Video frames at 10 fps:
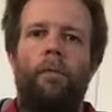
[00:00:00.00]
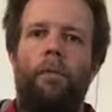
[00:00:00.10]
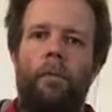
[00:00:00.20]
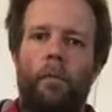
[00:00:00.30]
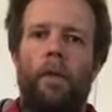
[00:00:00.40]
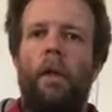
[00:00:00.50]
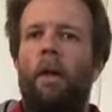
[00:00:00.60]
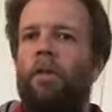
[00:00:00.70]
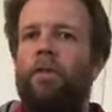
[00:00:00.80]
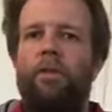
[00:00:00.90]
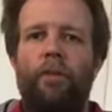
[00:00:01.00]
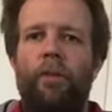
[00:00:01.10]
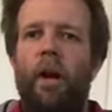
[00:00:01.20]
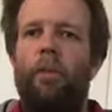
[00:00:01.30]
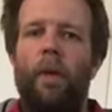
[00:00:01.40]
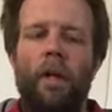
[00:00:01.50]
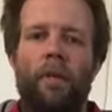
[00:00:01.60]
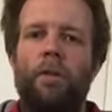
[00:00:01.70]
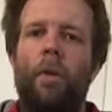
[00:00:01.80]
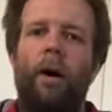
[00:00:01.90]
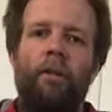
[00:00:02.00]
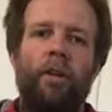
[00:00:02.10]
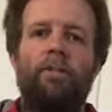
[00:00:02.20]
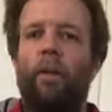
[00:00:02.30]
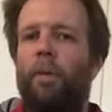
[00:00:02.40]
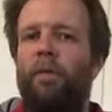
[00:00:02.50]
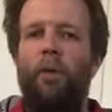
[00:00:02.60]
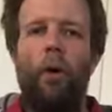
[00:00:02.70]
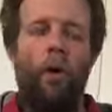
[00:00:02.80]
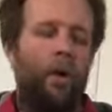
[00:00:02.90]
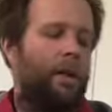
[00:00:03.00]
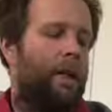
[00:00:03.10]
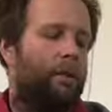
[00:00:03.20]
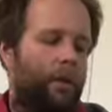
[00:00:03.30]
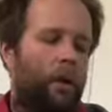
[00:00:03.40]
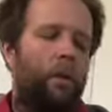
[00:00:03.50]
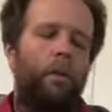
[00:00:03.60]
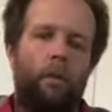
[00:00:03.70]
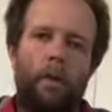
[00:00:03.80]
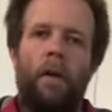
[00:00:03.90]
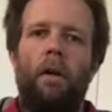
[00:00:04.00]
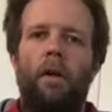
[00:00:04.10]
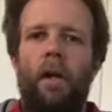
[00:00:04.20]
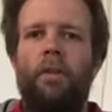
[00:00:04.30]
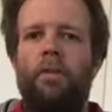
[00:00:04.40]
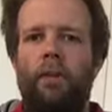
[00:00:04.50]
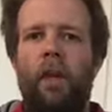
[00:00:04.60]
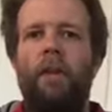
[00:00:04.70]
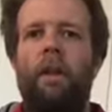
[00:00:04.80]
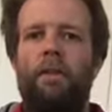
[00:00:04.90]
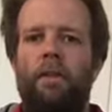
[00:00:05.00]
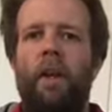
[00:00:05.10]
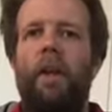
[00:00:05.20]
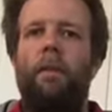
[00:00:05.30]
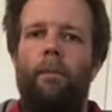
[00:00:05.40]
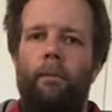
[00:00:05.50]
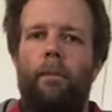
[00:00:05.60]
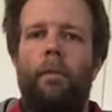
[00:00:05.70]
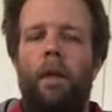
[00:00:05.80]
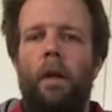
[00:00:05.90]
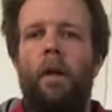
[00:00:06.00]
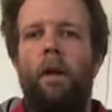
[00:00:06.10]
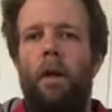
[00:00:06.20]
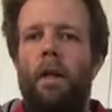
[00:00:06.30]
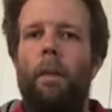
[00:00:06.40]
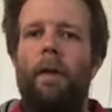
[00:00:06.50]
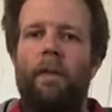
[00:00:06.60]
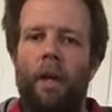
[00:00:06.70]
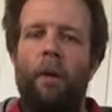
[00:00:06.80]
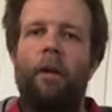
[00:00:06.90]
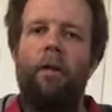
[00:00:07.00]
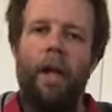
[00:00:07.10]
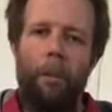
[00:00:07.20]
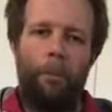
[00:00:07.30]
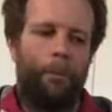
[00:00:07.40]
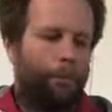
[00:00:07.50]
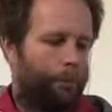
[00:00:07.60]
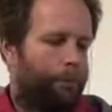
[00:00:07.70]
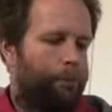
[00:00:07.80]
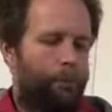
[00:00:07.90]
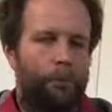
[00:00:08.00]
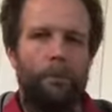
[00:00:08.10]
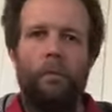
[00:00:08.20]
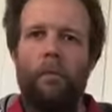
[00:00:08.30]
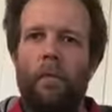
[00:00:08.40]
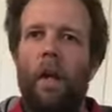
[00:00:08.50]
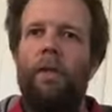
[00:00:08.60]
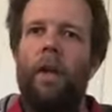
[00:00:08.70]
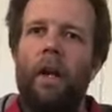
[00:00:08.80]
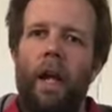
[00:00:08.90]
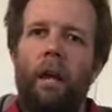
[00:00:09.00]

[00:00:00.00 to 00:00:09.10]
So just the first beat of each bar, or each group of 4, and then do. There's your C, there's your D, and then back to E minor again. And then again.